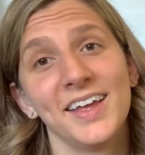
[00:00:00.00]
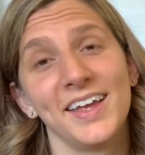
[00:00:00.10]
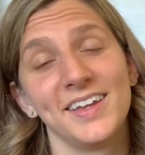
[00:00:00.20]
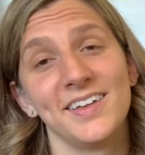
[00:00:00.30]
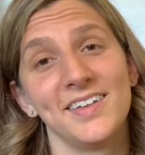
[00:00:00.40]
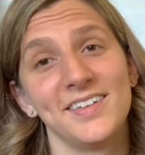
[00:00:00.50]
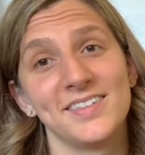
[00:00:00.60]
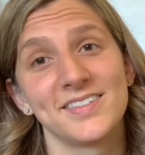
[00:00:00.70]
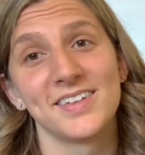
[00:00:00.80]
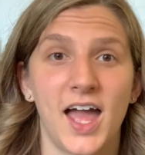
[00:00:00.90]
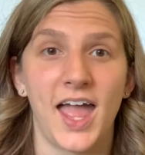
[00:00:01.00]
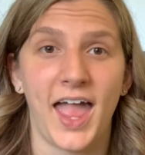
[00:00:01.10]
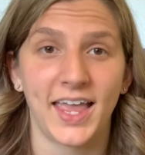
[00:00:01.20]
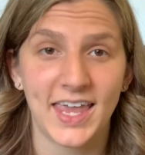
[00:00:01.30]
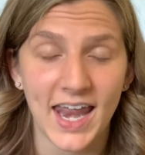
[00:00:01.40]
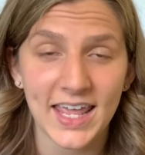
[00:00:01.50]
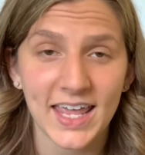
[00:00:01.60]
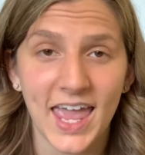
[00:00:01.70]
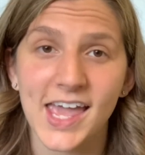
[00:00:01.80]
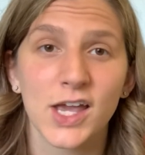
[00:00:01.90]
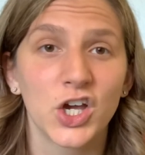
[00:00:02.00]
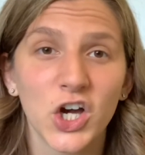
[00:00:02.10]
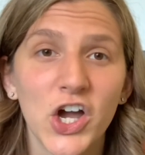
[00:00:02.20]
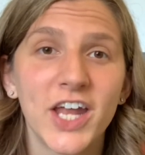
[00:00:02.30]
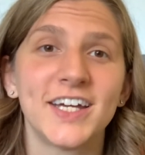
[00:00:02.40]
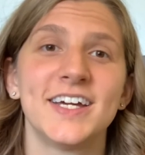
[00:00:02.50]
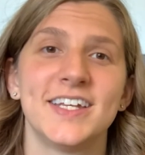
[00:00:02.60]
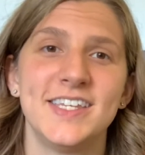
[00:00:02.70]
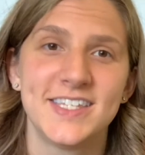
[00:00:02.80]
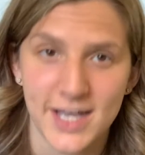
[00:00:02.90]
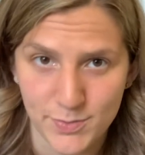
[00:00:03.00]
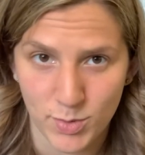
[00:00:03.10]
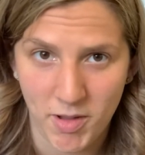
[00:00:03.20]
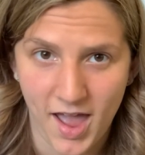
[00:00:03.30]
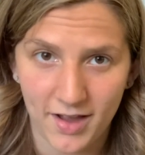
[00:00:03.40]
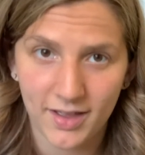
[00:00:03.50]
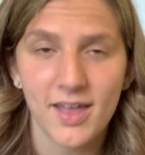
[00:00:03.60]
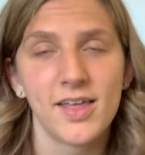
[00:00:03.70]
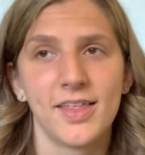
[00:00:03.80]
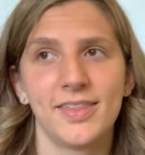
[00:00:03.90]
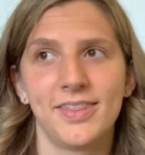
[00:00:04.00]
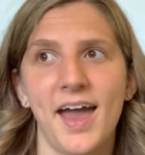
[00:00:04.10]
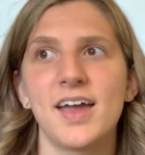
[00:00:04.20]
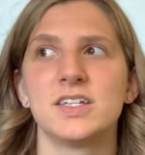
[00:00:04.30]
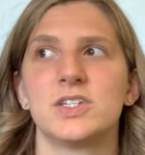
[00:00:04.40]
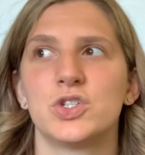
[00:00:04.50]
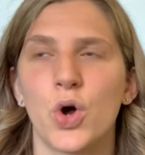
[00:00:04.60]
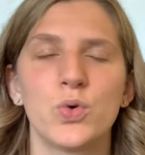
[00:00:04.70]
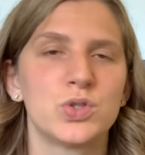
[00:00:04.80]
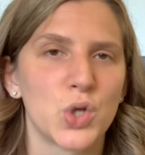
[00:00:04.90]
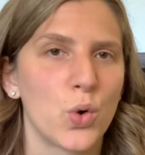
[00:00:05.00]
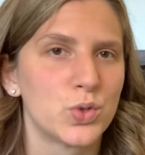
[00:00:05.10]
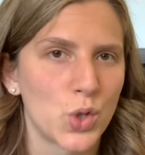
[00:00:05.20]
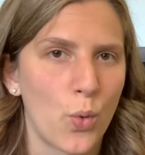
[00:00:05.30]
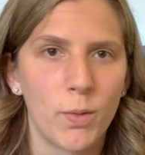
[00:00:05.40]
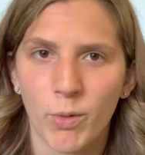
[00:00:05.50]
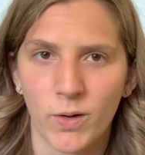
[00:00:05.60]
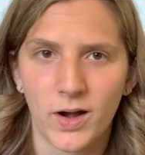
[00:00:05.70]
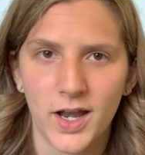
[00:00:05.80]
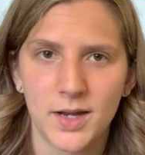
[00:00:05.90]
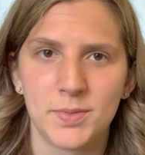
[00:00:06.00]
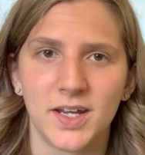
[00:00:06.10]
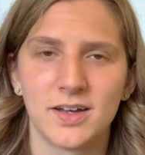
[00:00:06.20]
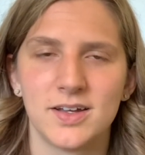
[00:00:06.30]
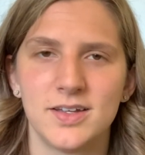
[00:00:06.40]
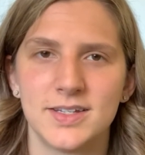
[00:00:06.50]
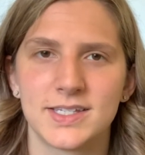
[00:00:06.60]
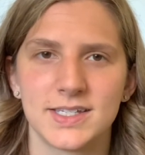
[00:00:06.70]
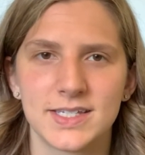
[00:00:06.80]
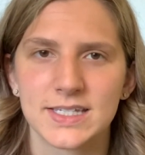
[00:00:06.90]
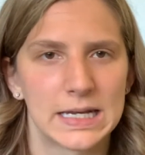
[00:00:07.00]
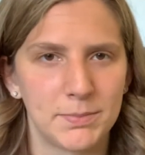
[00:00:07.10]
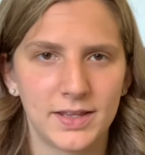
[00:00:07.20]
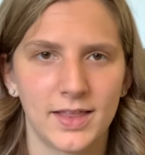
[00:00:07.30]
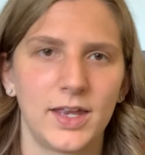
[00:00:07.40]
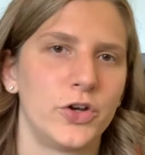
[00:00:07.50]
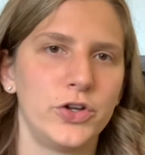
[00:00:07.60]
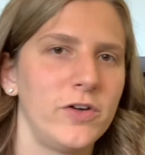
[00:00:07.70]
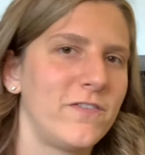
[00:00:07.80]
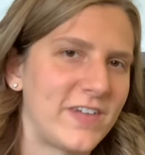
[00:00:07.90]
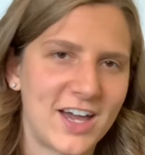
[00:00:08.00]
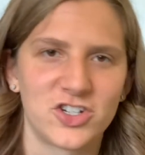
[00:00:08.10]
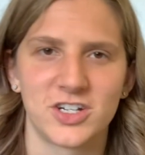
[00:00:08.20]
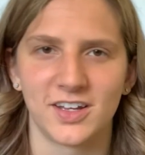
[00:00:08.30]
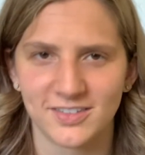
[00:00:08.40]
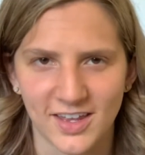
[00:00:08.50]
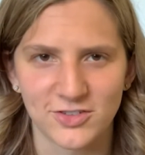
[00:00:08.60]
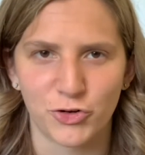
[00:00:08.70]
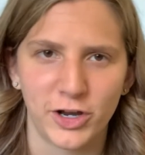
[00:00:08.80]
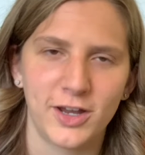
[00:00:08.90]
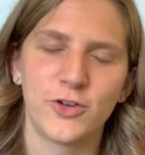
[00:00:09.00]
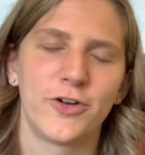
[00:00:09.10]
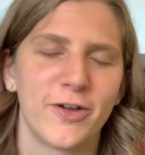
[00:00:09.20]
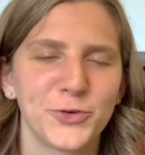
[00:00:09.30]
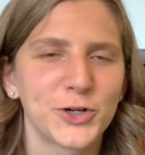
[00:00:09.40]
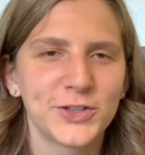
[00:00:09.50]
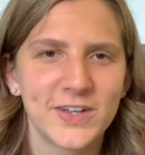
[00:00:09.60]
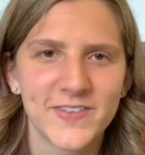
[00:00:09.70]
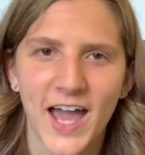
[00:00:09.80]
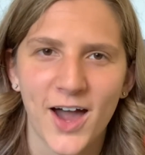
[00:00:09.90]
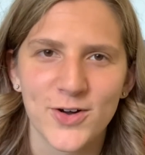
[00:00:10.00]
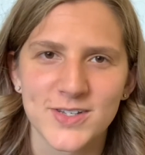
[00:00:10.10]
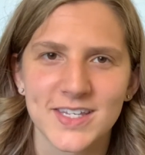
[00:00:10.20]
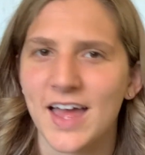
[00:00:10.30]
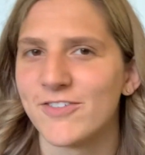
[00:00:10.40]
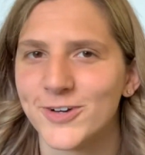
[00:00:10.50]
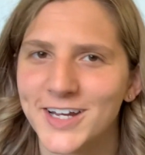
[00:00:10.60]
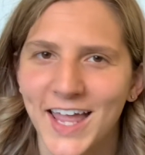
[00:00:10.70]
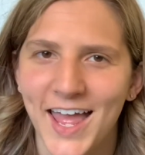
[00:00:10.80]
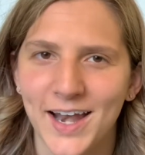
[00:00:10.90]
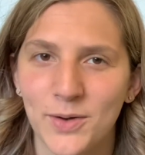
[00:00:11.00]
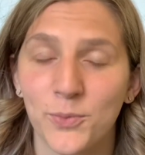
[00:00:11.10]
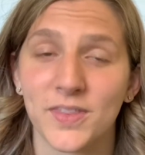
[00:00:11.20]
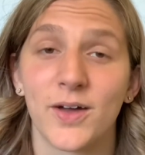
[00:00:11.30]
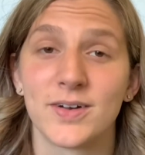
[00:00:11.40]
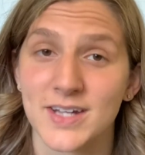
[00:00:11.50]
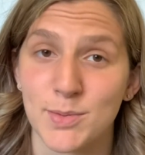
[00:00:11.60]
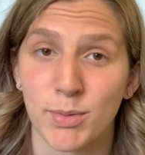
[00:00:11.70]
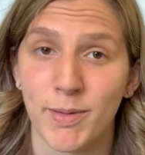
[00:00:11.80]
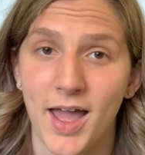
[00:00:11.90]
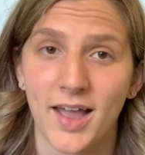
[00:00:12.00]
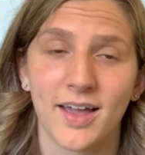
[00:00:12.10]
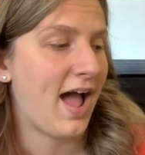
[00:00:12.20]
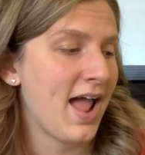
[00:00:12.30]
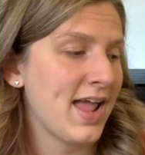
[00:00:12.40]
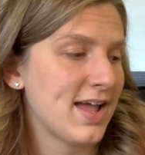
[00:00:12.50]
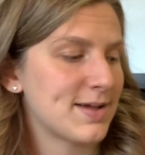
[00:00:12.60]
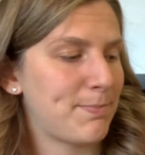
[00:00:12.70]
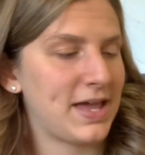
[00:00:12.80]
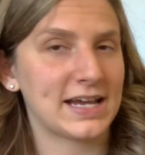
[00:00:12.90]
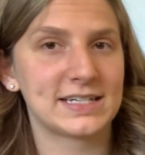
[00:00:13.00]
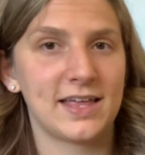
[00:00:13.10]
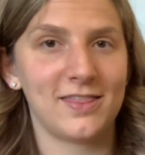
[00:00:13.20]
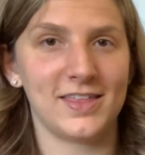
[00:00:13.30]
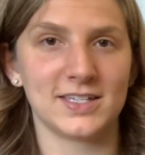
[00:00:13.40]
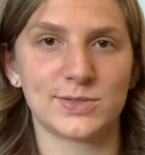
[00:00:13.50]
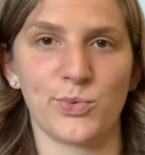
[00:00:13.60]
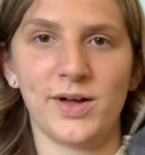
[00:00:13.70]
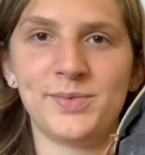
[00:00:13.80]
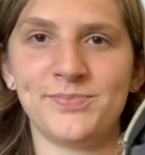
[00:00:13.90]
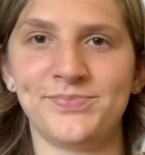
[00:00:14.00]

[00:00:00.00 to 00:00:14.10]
is getting a good diaper bag. That is so, so, so important because this is going to be like your new fashion accessory. You're never going to leave the house ever again without a diaper bag. I picked this one.